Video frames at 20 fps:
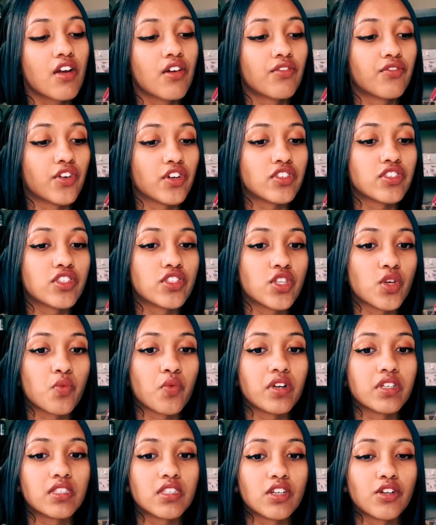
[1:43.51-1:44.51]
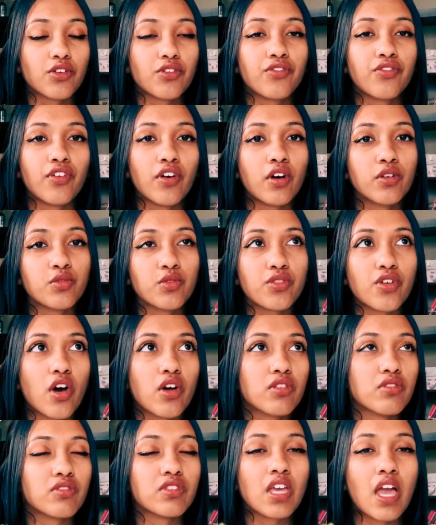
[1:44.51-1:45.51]
versus the ones that are filled with all
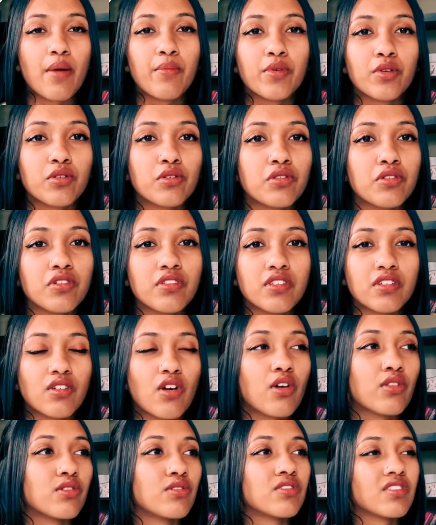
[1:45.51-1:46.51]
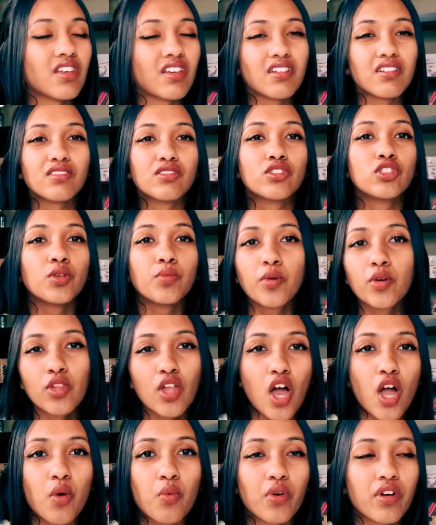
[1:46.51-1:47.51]
those chemicals and all those like super
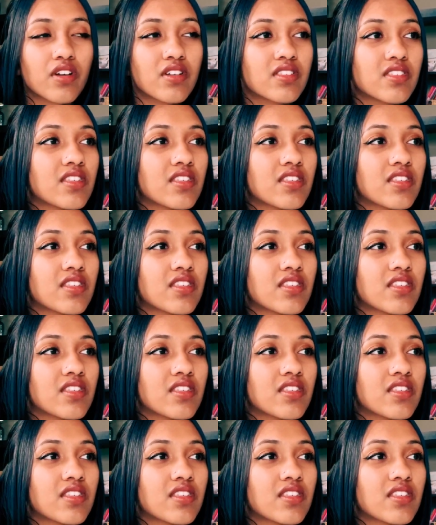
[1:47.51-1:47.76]
long words,